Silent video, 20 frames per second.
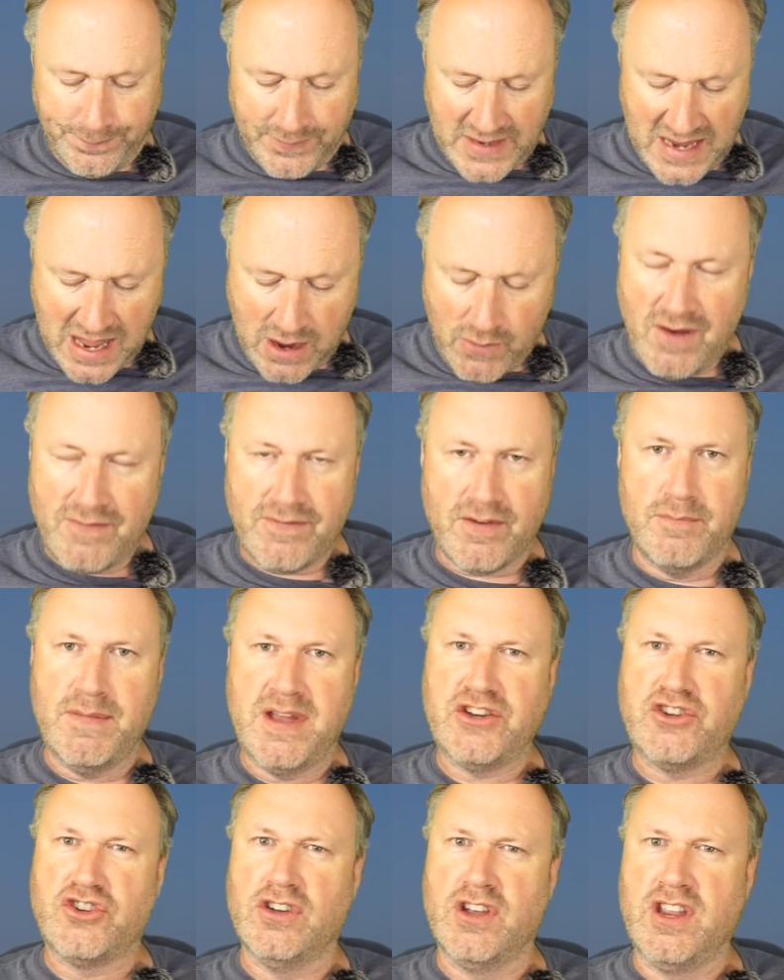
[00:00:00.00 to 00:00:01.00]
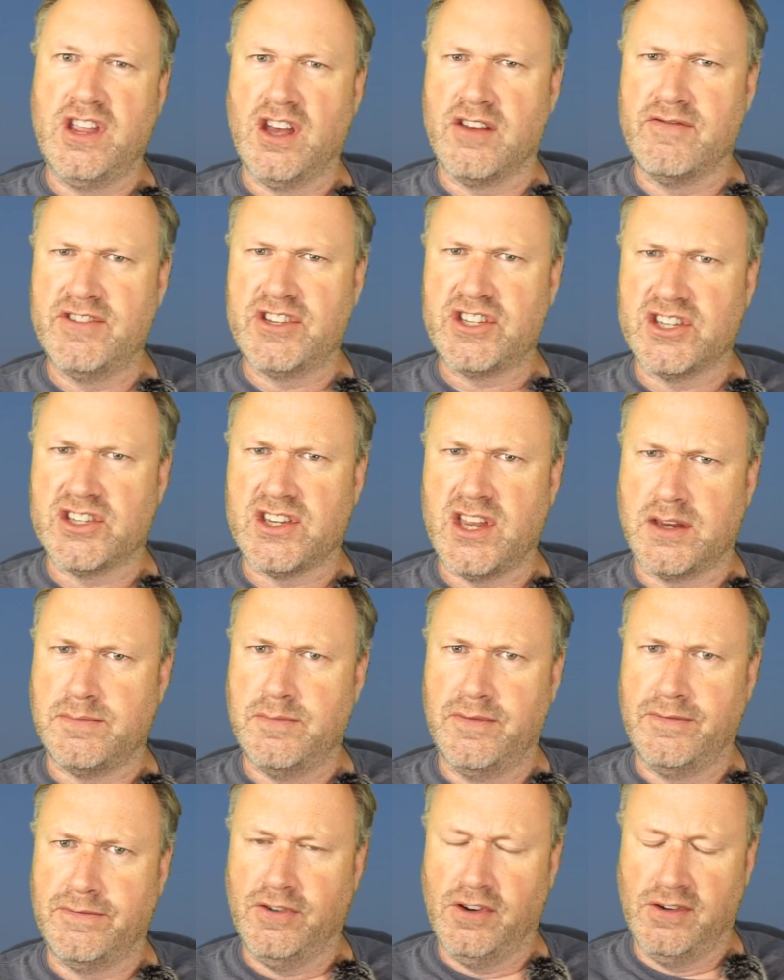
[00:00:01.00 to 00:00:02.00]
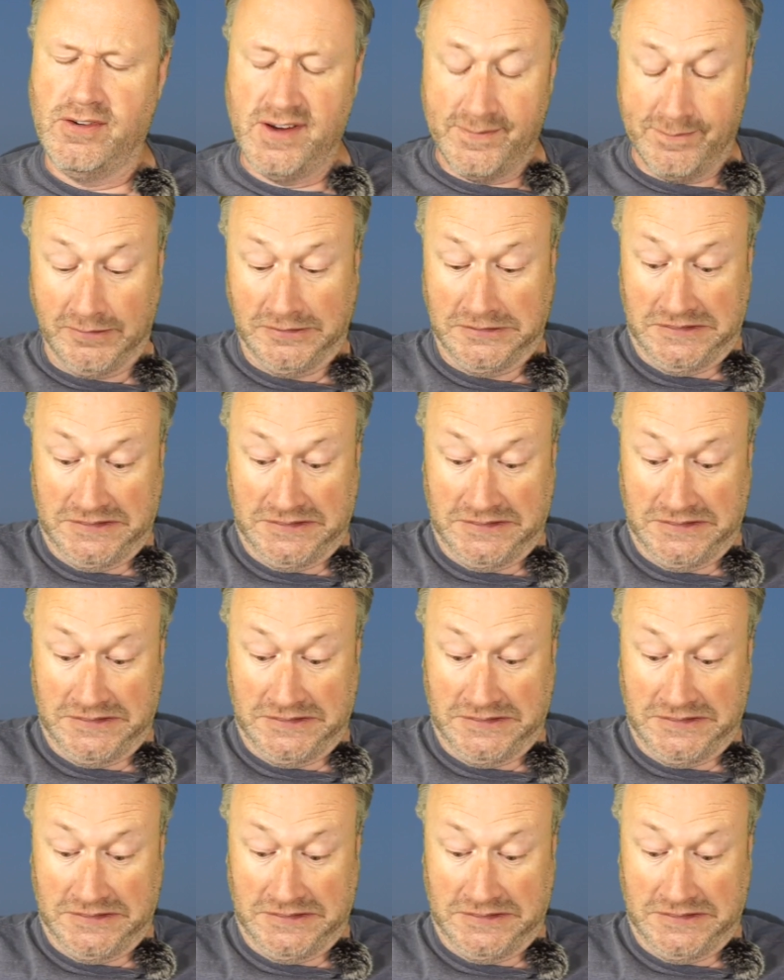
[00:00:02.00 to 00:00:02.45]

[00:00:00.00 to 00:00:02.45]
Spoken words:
However, make sure you've got a risk assessment for it.